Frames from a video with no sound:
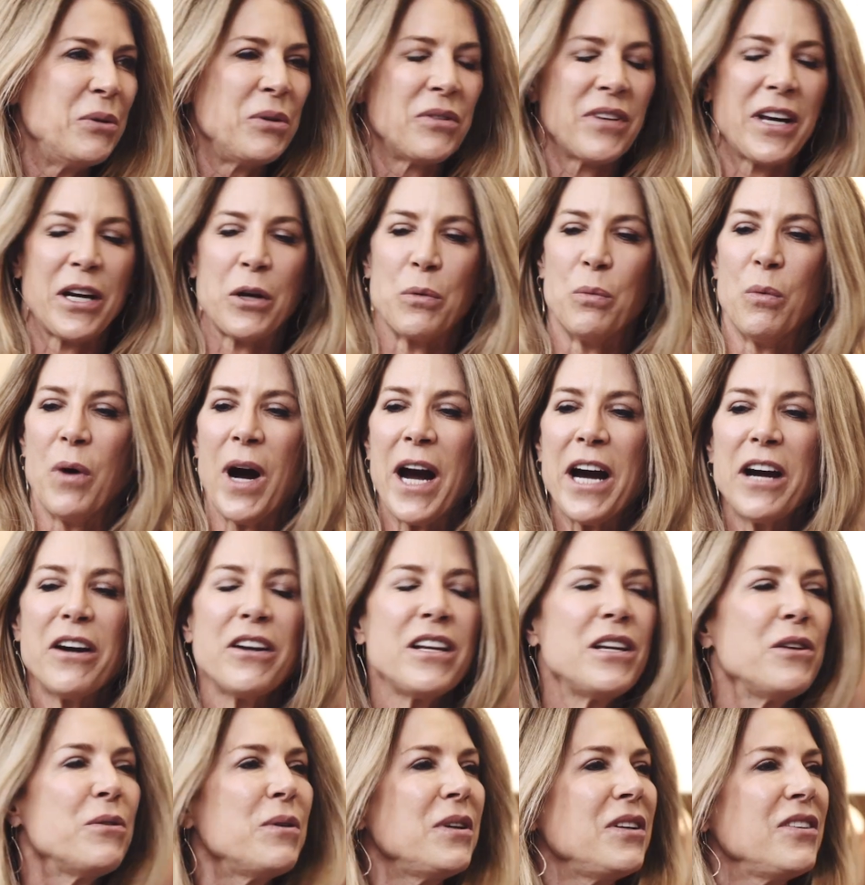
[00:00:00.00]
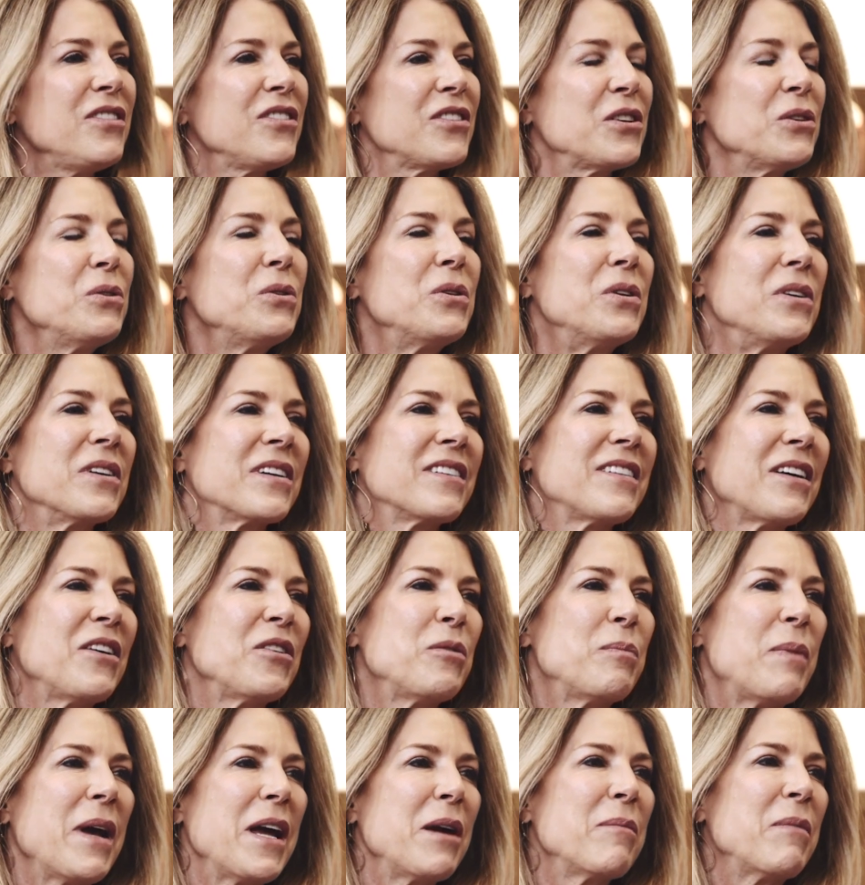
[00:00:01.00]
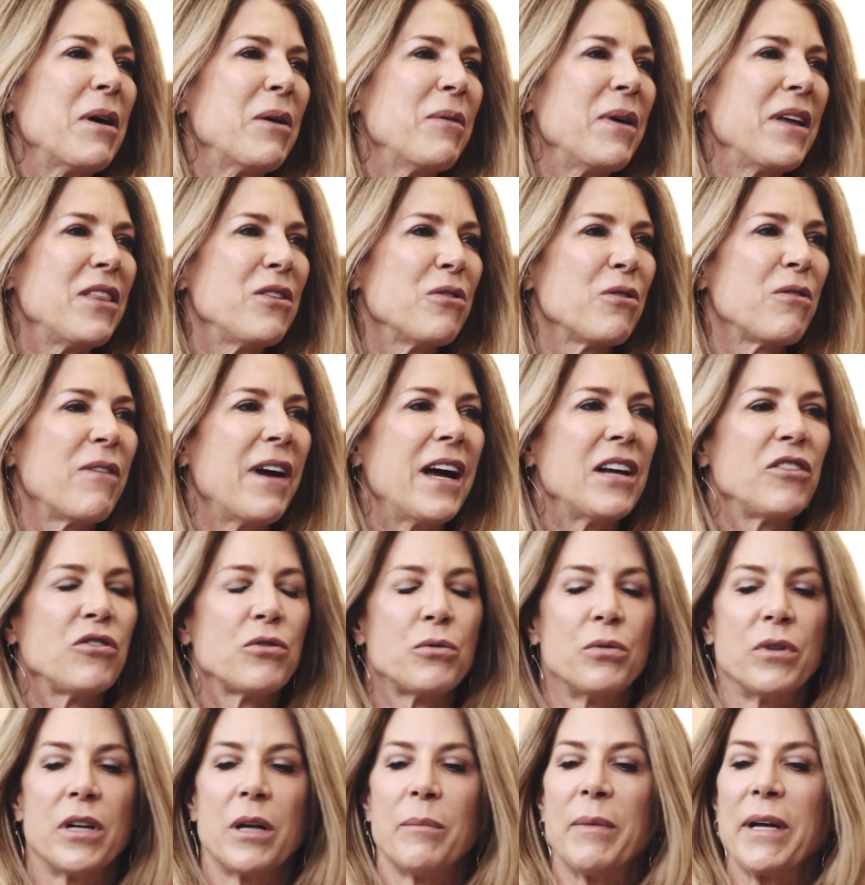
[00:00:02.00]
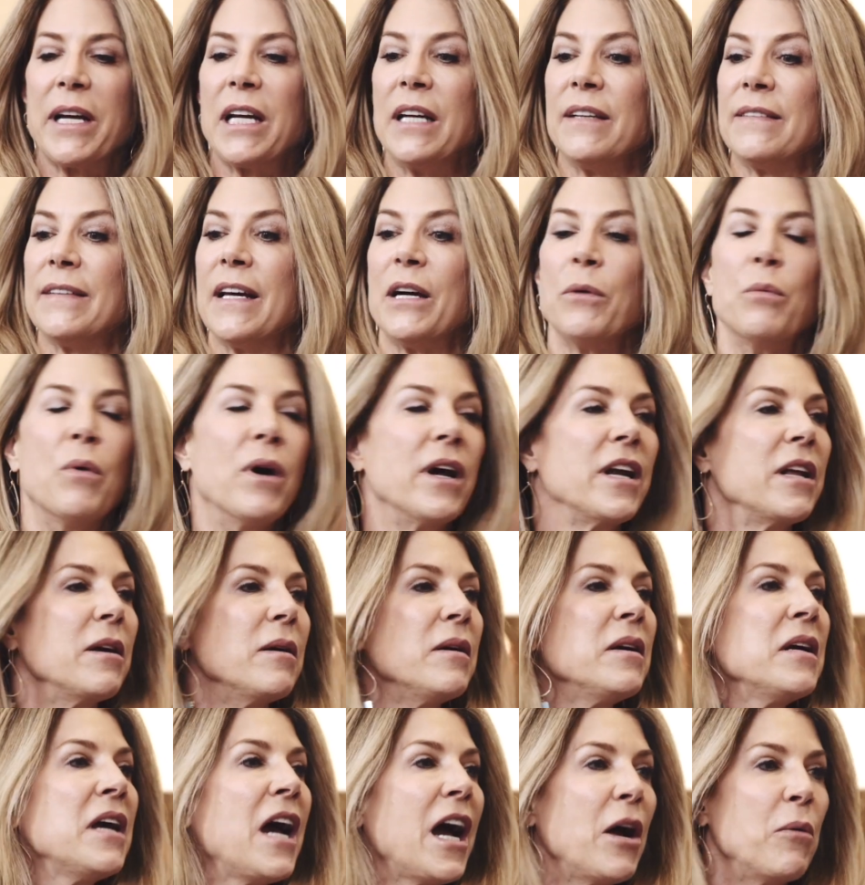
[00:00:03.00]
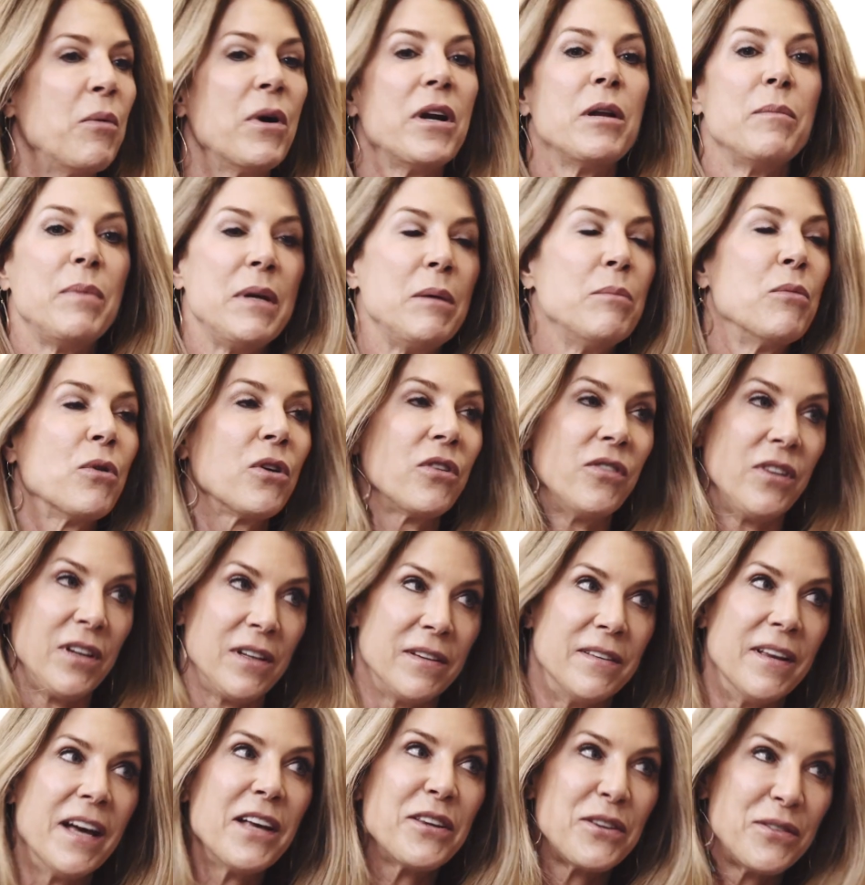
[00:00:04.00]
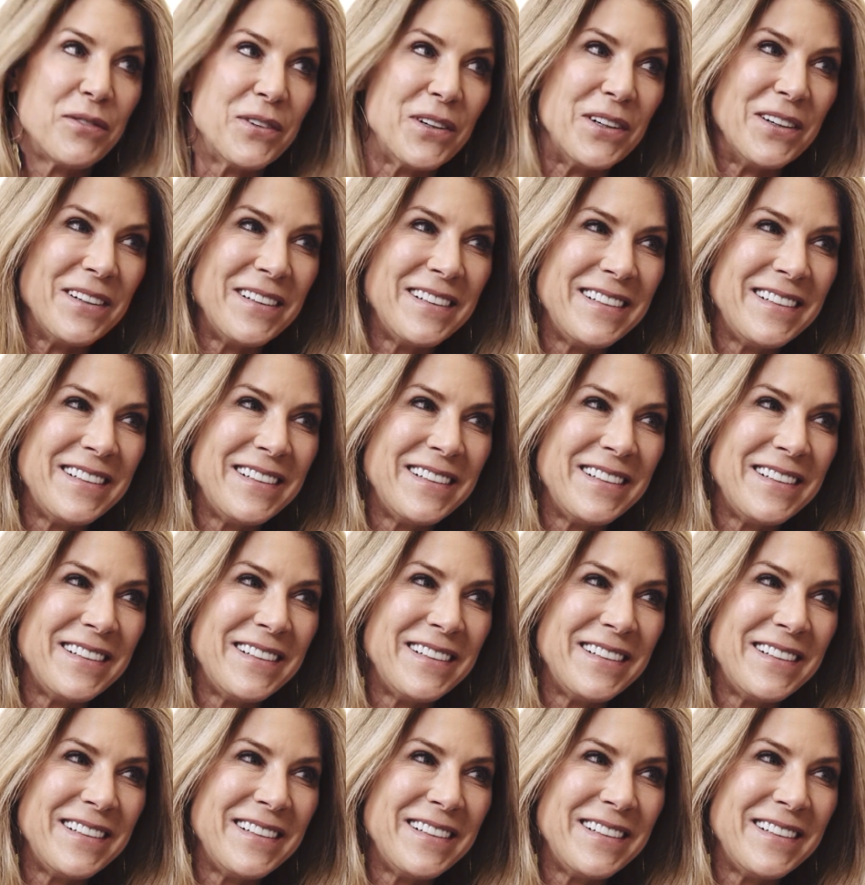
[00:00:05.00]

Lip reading: Who was like, "Why are you in school?" Because I was paying my way through grad school, and I'm like, "Because I want to be more successful."